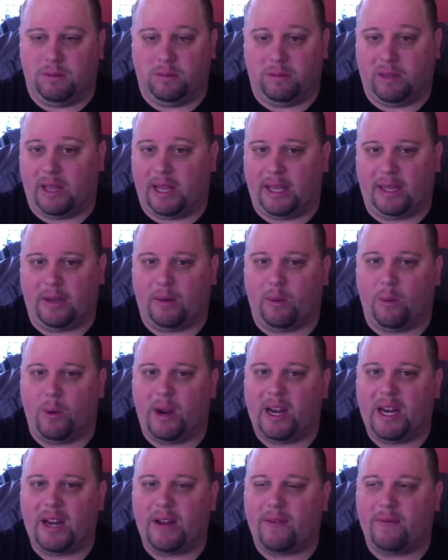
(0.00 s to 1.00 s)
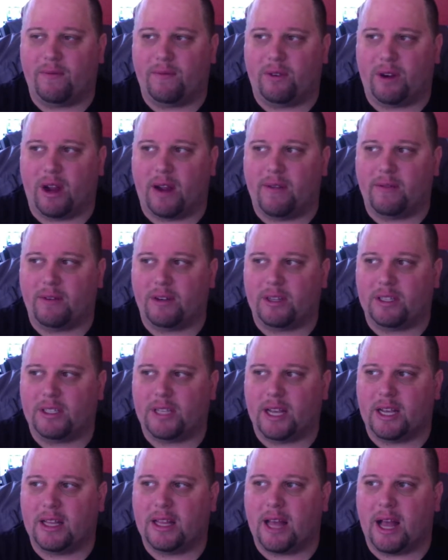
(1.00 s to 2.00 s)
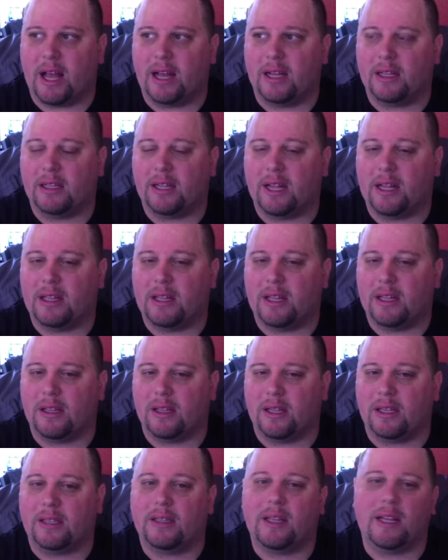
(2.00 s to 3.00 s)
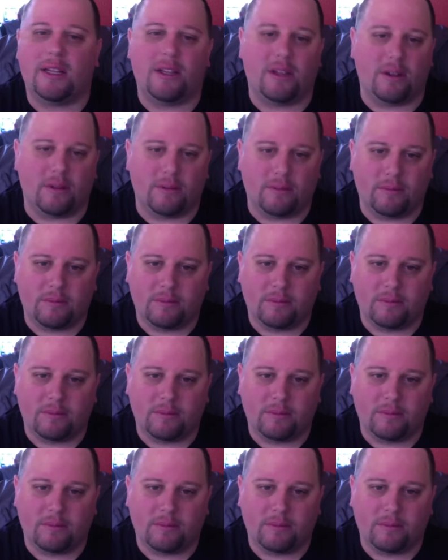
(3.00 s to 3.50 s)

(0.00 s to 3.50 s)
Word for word: like waiting forever to say that, and then like they knew.